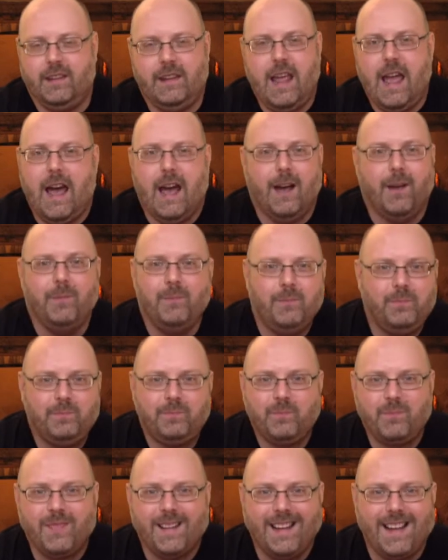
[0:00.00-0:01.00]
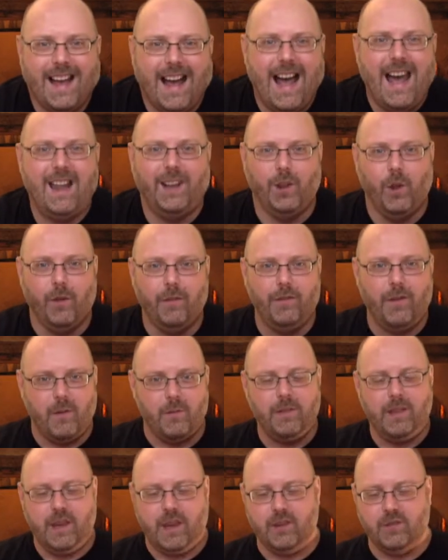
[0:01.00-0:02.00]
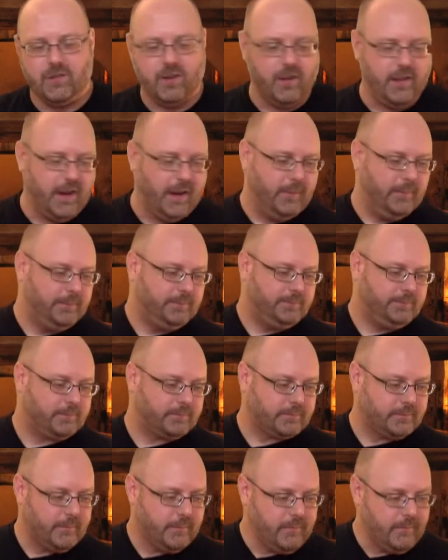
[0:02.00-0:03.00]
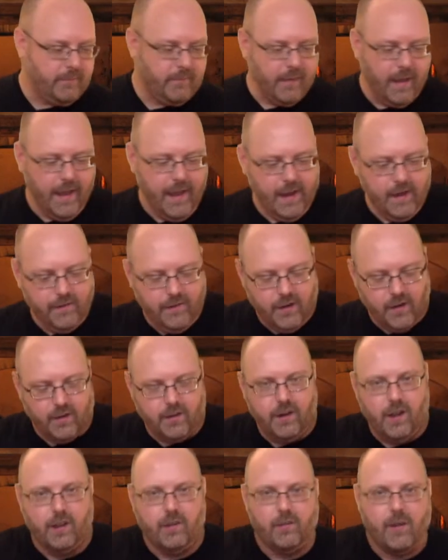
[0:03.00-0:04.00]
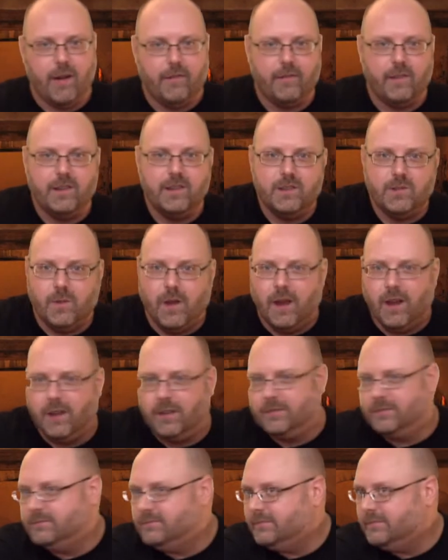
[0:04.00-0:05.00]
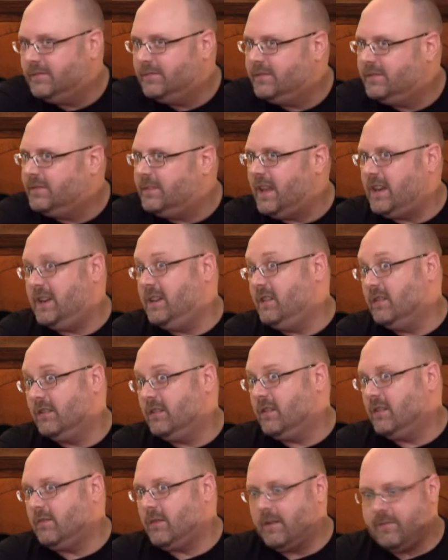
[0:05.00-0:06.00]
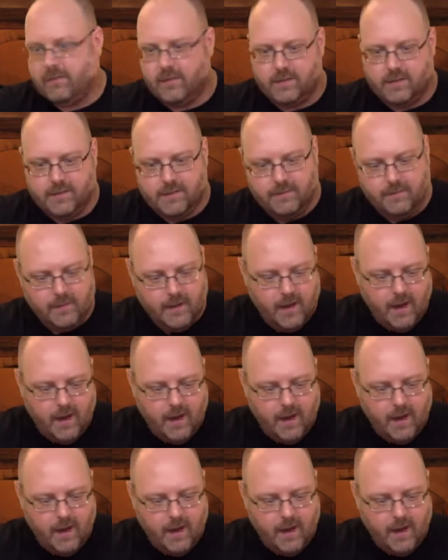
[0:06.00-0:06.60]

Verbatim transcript: Yeah, I had a little fun with the intro there. And if you don't know the reference, well, then you don't know the reference.